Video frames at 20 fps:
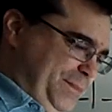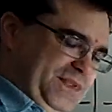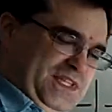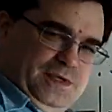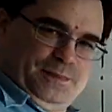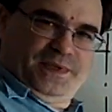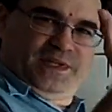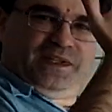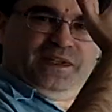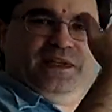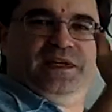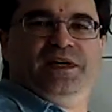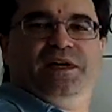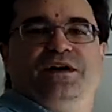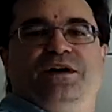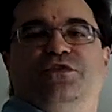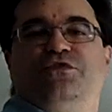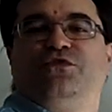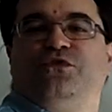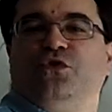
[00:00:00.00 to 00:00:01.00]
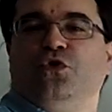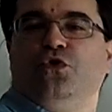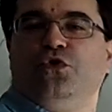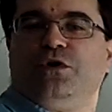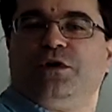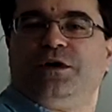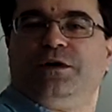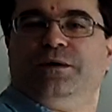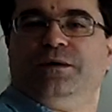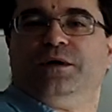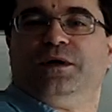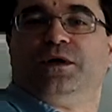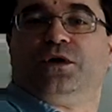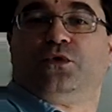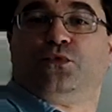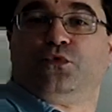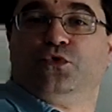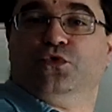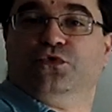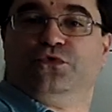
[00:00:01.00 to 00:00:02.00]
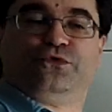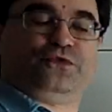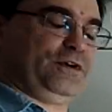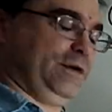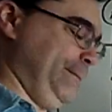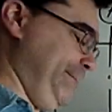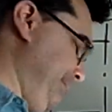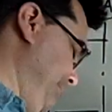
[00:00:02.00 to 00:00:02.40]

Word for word: up typically a floor, a roof,